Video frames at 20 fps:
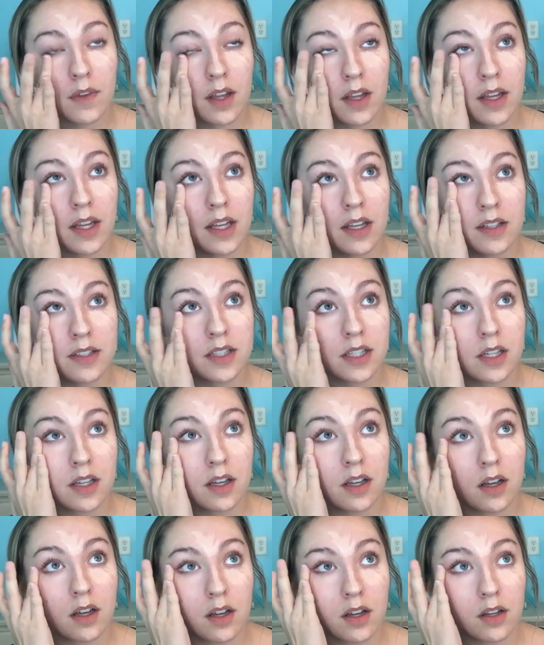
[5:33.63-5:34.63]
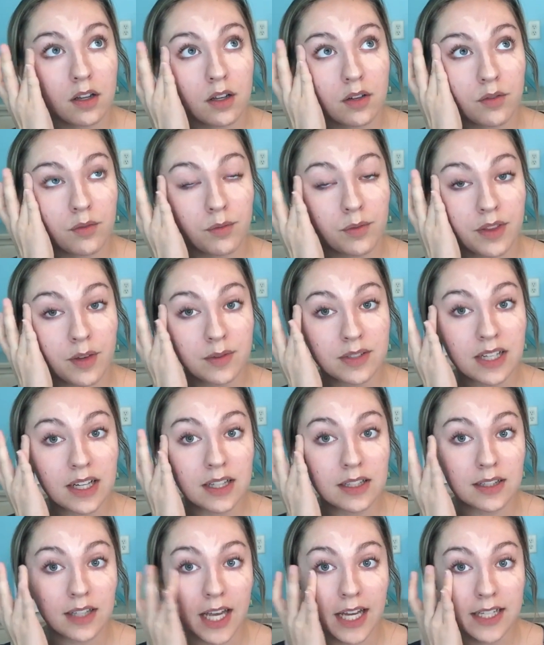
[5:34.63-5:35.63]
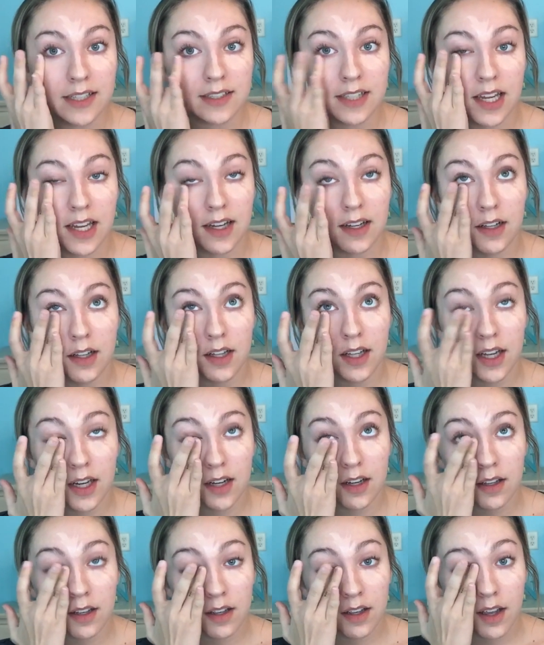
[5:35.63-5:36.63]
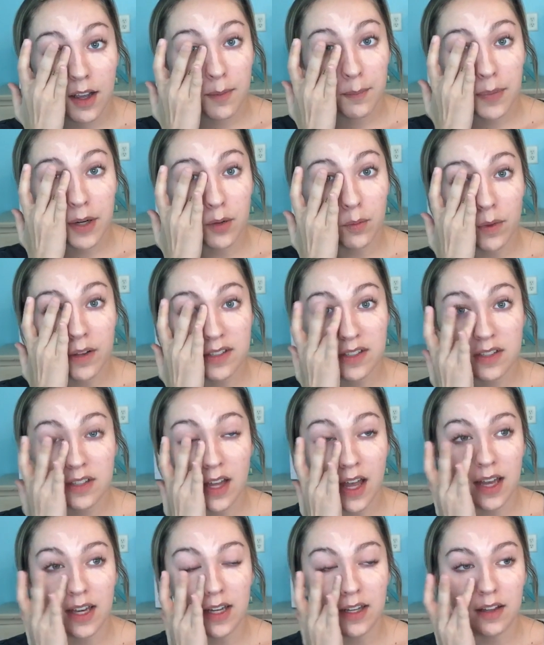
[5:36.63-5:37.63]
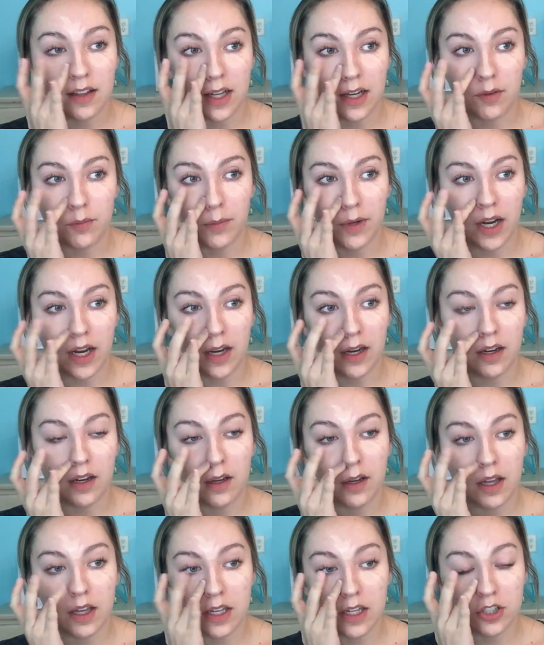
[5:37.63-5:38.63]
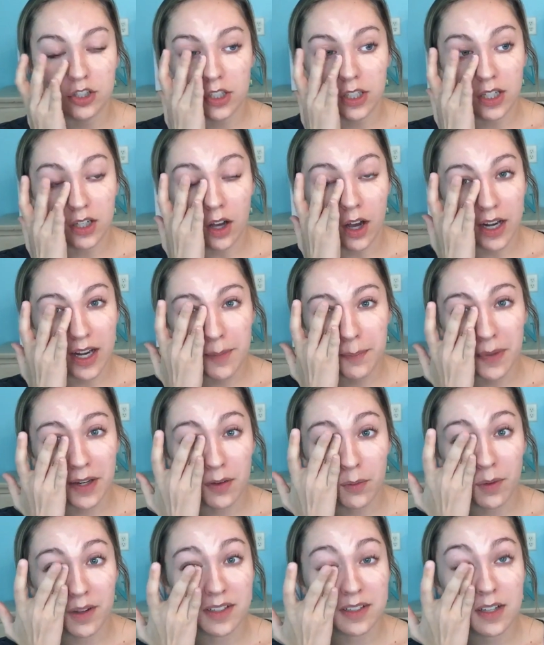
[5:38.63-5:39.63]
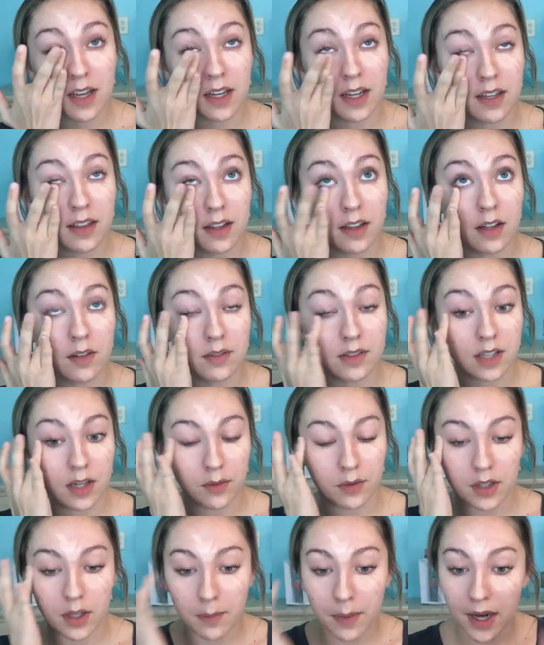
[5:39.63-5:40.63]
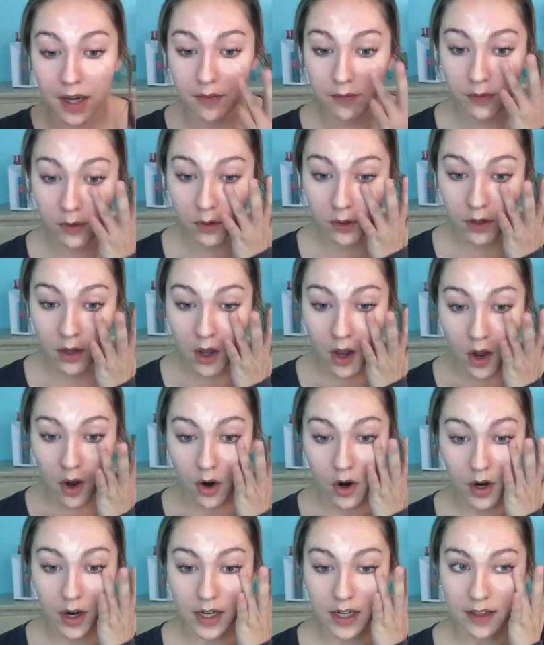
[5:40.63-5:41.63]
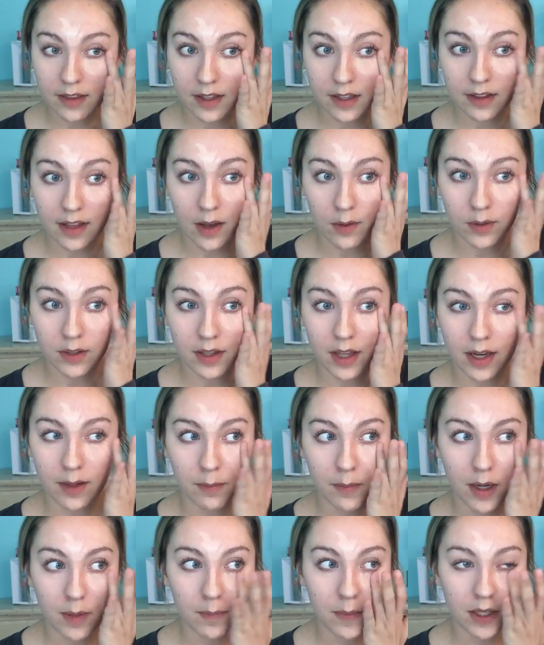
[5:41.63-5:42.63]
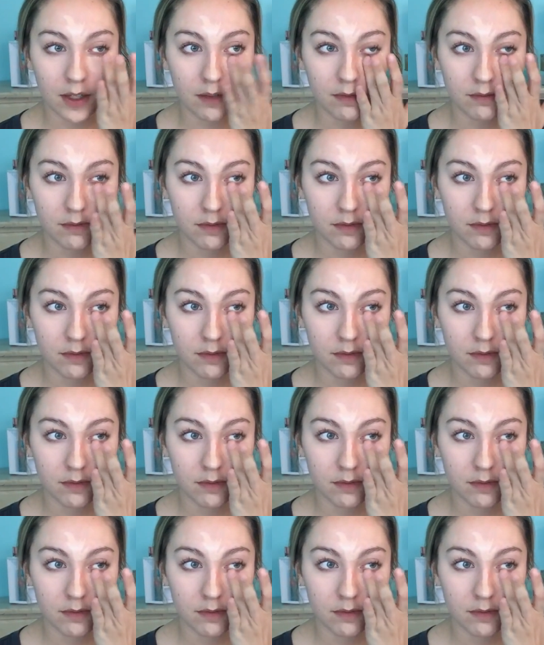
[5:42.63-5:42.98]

was like a light tingling, but it wasn't any, like when I initially got it, but it wasn't anything that was like really painful or anything that would like make me